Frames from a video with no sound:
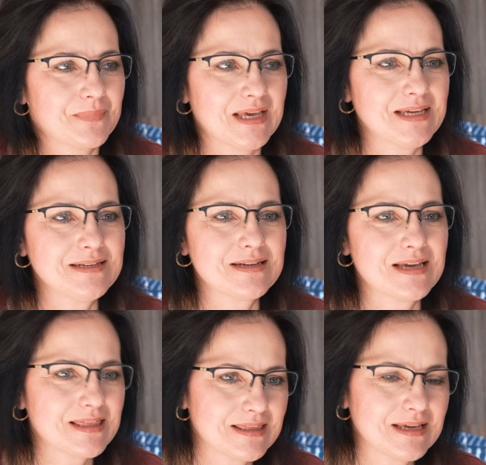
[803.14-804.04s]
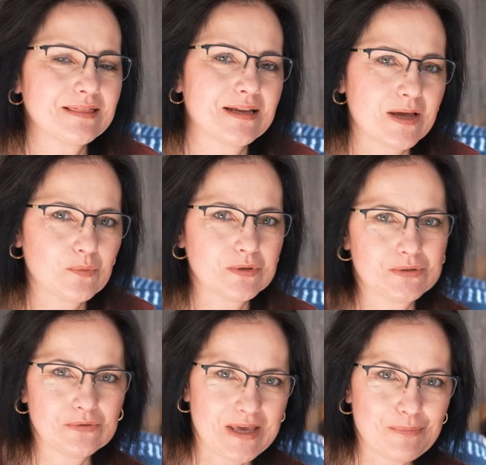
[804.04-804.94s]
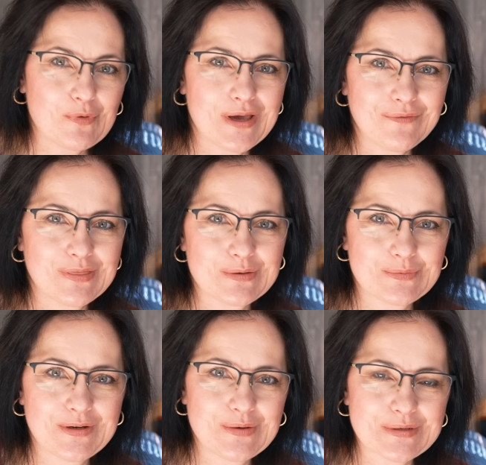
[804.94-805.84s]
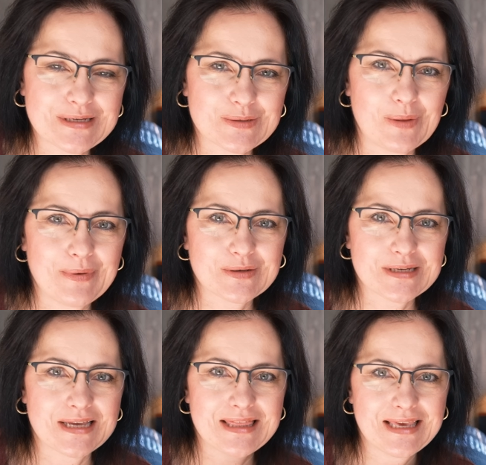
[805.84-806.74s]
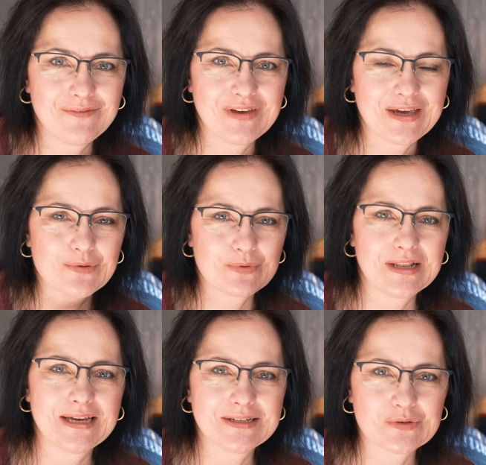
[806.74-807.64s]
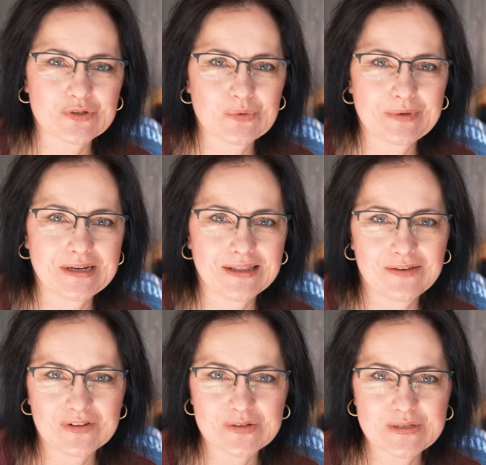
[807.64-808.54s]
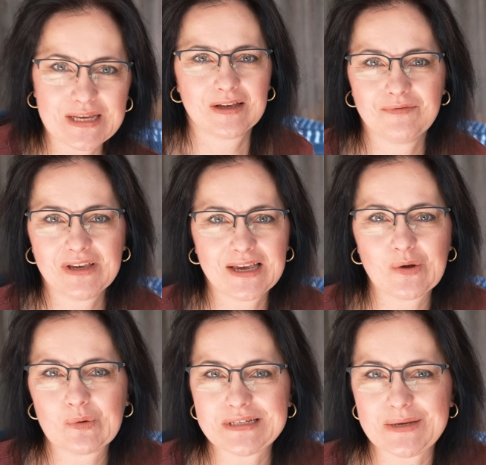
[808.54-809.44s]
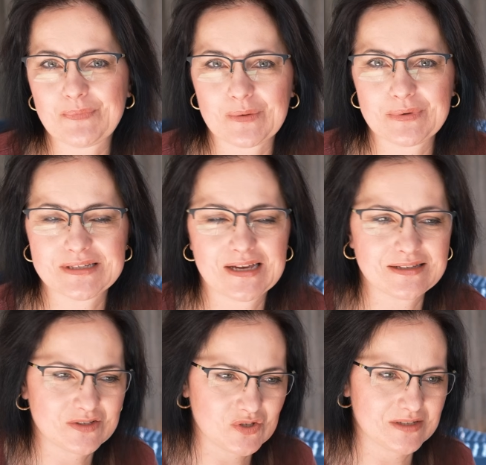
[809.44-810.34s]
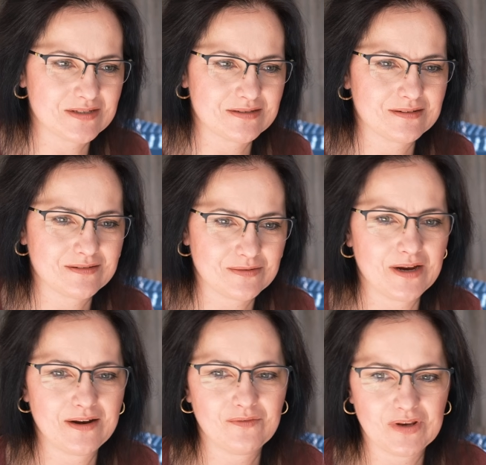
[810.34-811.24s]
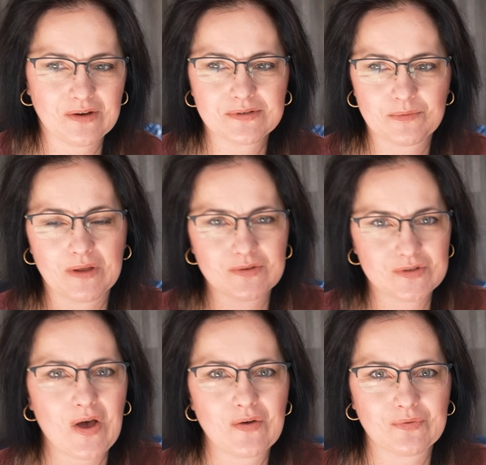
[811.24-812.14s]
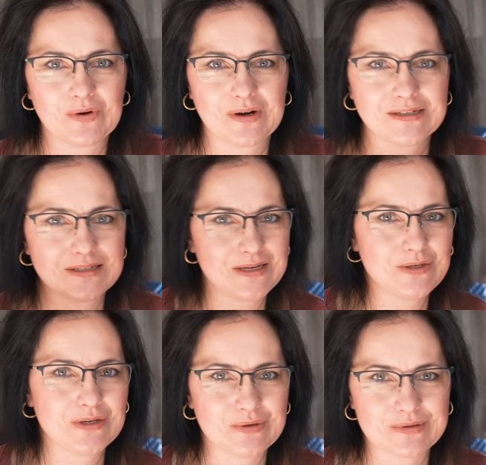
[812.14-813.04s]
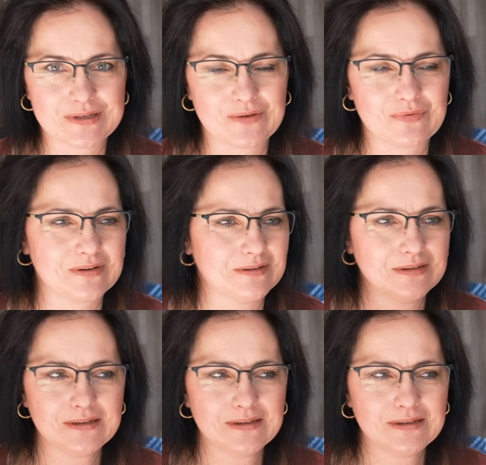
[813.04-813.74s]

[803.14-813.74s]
And I think that I want to keep going with those videos as well, because I think we can relate on so many levels and we can go deeper besides just creating videos about software and teaching you stuff and